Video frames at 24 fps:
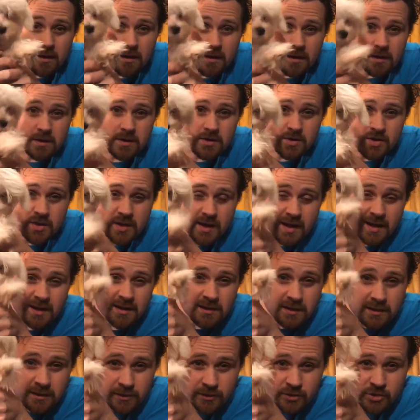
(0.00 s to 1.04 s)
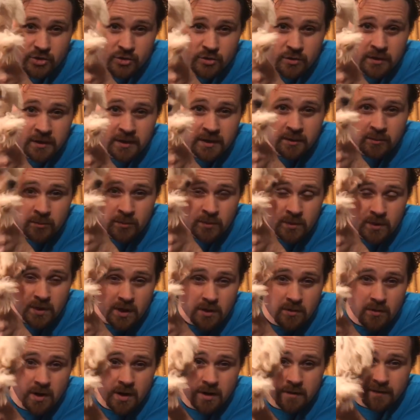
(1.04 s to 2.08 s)
She got a little trim
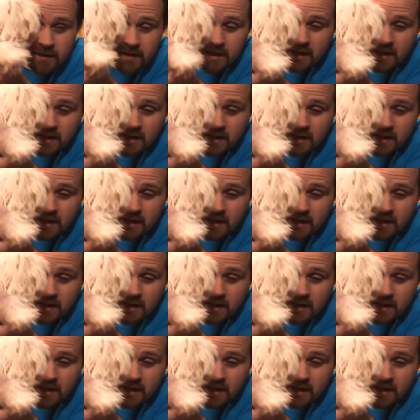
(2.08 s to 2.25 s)
around the